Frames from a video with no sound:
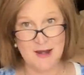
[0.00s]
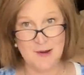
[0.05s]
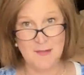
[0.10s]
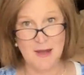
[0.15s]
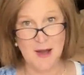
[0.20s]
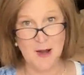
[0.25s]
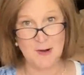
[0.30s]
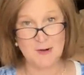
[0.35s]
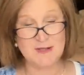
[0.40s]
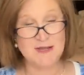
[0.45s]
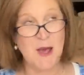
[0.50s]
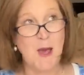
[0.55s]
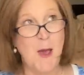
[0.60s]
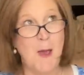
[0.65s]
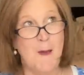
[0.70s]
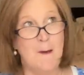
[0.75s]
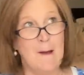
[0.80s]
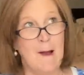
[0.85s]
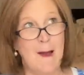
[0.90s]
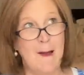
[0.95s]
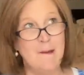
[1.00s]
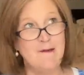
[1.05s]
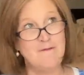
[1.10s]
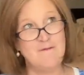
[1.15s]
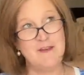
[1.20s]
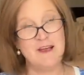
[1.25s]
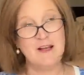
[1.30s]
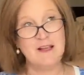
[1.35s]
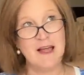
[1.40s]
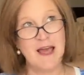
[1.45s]
about I
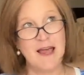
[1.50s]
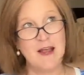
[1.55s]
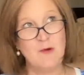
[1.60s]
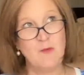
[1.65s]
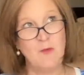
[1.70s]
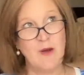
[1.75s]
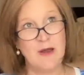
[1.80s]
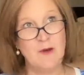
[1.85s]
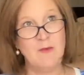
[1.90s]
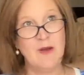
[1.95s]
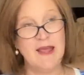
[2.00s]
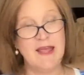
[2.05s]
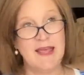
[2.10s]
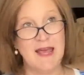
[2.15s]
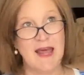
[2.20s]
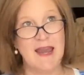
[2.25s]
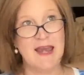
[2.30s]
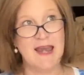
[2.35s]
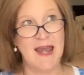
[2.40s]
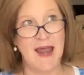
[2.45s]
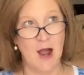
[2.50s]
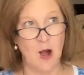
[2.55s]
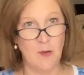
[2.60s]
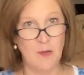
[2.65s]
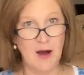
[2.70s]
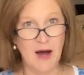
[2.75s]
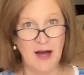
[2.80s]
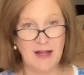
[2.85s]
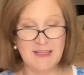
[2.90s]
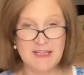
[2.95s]
feel like when we get nail
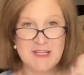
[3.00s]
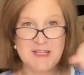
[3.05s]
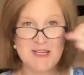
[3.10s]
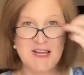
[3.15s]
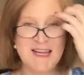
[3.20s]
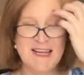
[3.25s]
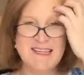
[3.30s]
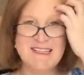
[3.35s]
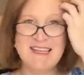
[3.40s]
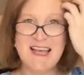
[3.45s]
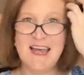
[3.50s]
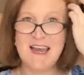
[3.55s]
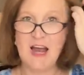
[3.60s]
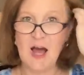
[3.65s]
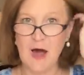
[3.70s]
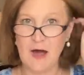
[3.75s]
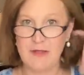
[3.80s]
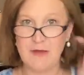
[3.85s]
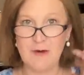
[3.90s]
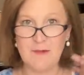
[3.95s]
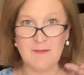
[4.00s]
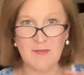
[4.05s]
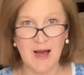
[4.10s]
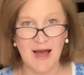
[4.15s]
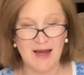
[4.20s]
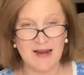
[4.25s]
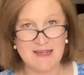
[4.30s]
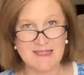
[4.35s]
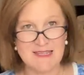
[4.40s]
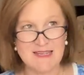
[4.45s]
polishes and other
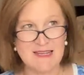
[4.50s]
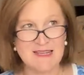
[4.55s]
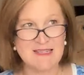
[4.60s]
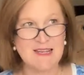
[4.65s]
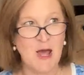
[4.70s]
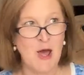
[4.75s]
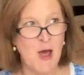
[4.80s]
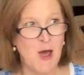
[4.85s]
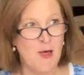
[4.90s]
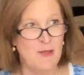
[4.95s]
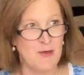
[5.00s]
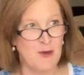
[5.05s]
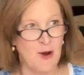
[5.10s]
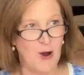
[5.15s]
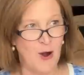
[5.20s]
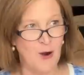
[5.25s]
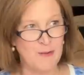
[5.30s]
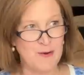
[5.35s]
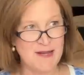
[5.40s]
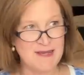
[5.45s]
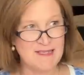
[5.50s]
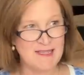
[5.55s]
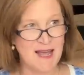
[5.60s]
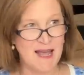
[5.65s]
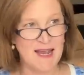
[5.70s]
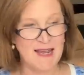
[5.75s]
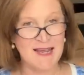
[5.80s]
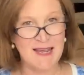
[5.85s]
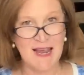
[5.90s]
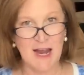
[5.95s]
boxes, they're always
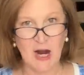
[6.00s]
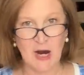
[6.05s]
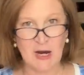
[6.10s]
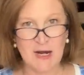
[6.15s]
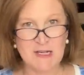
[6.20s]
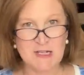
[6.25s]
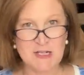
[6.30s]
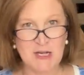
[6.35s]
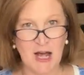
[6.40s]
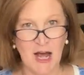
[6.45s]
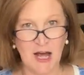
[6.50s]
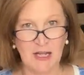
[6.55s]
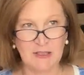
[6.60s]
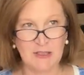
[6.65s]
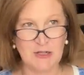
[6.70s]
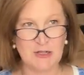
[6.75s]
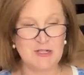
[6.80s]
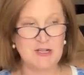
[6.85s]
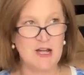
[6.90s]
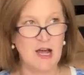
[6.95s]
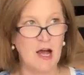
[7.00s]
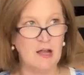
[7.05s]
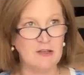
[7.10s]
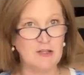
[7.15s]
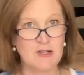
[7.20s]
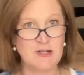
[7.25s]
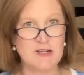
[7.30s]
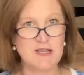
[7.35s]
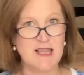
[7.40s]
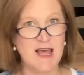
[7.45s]
like garish colors,
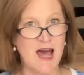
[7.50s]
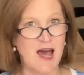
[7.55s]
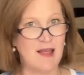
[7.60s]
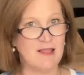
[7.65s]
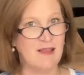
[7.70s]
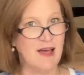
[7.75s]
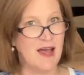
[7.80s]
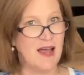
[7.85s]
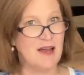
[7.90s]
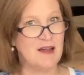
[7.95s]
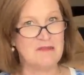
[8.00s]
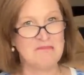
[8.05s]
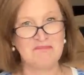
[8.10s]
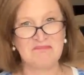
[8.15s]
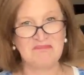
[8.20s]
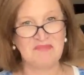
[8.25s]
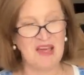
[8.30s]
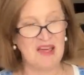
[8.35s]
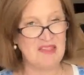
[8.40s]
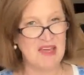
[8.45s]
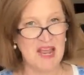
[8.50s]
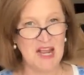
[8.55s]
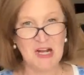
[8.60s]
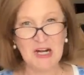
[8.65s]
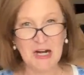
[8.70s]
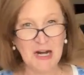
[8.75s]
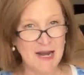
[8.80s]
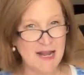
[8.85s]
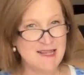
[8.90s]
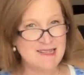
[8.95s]
colors that like they
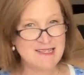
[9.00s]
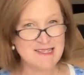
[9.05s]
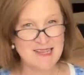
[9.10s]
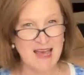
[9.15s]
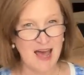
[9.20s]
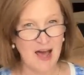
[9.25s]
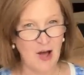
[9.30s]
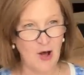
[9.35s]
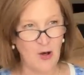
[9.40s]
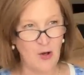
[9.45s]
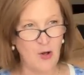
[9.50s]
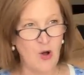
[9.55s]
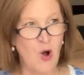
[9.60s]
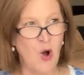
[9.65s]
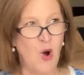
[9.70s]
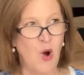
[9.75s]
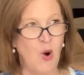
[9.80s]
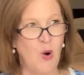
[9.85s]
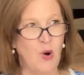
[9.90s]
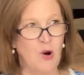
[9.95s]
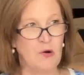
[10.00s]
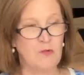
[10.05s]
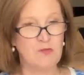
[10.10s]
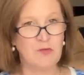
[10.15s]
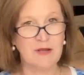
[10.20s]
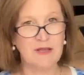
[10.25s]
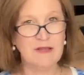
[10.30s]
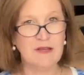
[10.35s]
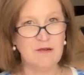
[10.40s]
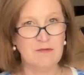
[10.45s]
couldn't sell or
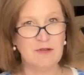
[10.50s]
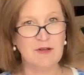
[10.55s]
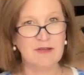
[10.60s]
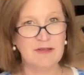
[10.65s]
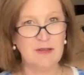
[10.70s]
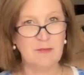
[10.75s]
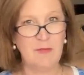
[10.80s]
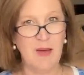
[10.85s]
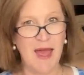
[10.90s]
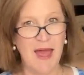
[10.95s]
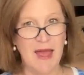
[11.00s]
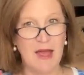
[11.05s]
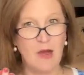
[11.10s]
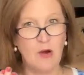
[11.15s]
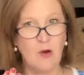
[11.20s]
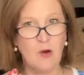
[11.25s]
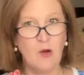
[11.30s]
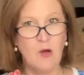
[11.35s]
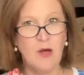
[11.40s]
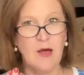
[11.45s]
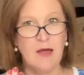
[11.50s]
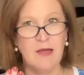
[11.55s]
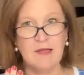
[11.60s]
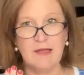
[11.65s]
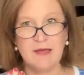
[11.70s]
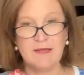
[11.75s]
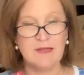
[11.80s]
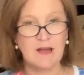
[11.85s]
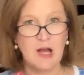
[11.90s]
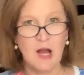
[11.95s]
really, really pale,
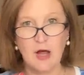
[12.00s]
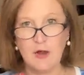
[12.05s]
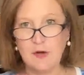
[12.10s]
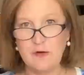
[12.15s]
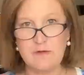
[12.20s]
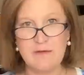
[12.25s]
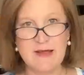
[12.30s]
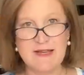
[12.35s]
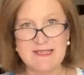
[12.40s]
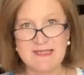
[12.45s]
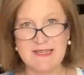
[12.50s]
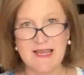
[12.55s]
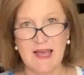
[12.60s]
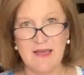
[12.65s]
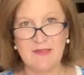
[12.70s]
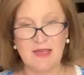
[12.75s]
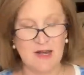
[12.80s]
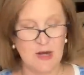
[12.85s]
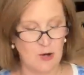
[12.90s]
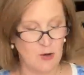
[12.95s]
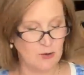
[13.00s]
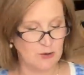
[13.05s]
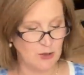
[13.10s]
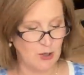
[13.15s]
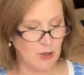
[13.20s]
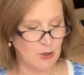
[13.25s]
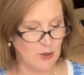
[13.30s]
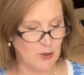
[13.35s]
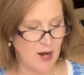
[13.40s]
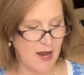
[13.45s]
like the color of my skin, they don't
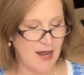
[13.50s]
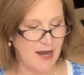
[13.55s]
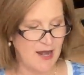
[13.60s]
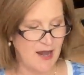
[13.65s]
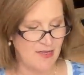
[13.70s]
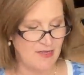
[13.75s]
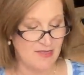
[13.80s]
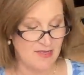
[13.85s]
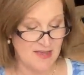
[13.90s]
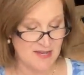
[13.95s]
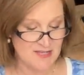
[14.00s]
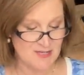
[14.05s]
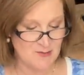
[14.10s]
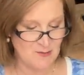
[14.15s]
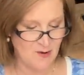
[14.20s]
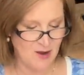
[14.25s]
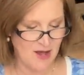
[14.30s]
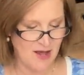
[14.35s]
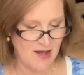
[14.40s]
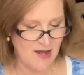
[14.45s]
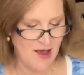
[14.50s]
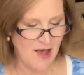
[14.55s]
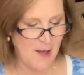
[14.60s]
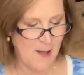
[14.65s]
look great. And this one,